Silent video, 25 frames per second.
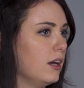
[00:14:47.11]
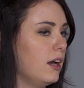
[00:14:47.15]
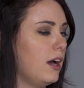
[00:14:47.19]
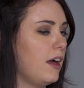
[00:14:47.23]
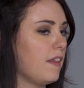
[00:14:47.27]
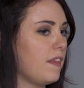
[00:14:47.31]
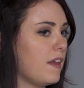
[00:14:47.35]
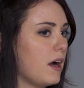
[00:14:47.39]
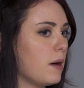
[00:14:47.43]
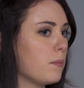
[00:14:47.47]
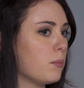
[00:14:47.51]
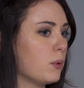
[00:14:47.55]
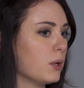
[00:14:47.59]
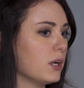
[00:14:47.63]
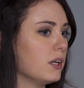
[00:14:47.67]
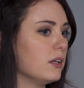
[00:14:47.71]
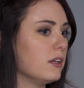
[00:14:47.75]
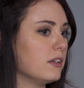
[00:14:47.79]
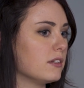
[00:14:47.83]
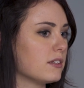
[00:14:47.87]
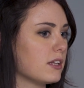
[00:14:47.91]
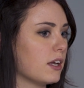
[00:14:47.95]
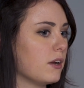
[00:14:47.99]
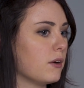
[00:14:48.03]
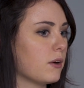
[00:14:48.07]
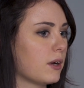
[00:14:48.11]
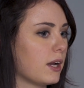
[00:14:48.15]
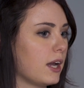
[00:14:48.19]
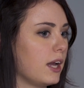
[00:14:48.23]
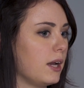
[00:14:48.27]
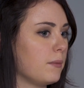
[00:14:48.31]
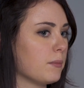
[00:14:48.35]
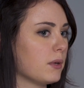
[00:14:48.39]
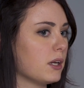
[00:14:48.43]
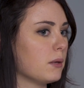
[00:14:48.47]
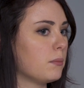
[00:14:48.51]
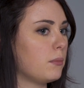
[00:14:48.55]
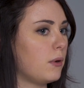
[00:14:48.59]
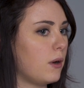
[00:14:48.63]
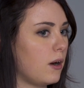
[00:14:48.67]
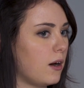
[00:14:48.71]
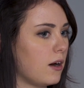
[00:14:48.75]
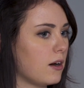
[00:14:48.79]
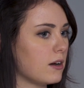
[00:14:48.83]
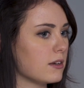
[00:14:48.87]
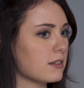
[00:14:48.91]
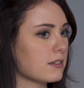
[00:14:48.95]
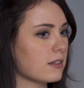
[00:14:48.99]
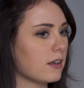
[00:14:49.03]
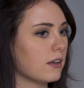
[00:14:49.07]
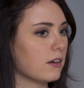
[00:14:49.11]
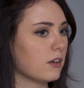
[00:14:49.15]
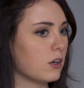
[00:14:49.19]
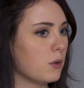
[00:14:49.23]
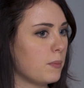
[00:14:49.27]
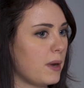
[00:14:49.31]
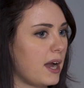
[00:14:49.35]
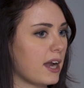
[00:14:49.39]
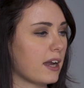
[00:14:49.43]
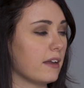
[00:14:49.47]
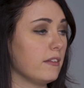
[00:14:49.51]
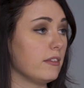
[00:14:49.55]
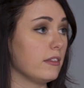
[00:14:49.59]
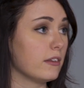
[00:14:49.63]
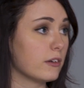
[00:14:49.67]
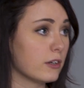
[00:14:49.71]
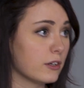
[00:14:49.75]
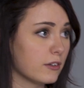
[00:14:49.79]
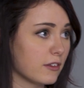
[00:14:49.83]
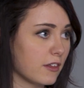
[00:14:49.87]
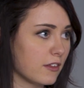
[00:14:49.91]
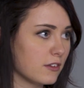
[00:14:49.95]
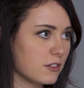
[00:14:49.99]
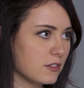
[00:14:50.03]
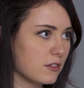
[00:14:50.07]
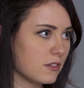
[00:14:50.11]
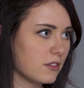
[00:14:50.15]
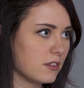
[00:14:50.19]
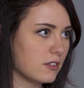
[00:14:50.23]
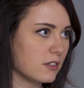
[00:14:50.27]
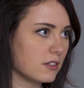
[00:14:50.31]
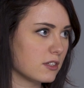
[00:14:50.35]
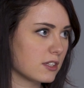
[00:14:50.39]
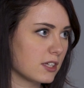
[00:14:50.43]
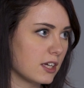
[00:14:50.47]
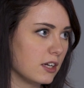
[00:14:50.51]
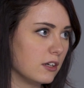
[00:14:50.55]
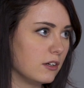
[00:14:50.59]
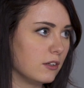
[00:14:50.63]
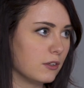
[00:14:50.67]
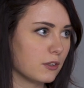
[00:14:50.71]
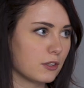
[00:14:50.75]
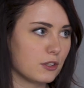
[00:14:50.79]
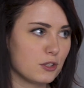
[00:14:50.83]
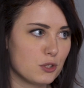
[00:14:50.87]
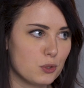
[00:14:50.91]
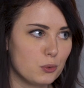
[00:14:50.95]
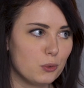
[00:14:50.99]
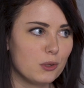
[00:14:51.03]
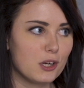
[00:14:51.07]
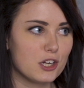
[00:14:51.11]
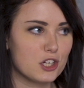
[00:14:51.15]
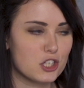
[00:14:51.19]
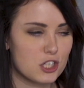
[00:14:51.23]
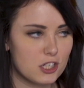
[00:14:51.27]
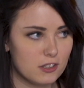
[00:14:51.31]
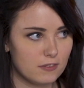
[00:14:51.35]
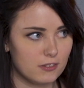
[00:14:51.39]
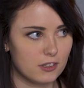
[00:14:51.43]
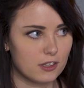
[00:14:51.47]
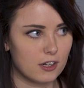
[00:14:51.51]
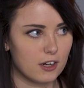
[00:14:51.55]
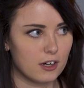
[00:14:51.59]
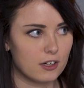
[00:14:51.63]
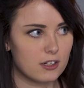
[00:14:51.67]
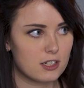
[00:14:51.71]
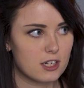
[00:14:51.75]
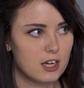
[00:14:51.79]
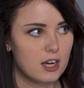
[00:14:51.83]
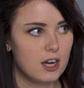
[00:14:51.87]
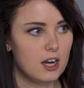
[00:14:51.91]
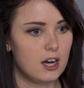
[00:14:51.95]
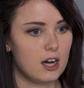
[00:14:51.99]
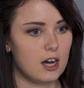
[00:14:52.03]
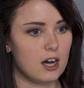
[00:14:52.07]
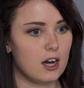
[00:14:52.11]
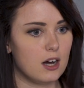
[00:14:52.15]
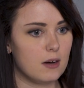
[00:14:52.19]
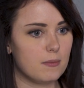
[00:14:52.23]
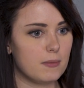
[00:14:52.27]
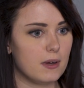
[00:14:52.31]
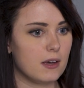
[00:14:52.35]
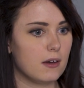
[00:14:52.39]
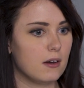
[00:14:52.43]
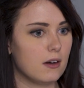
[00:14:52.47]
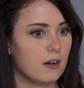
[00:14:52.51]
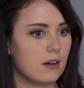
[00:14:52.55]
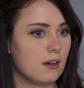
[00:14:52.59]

at that point you need to say okay i'm going to pause and go back and learn this the skill or the tool i should have learned um,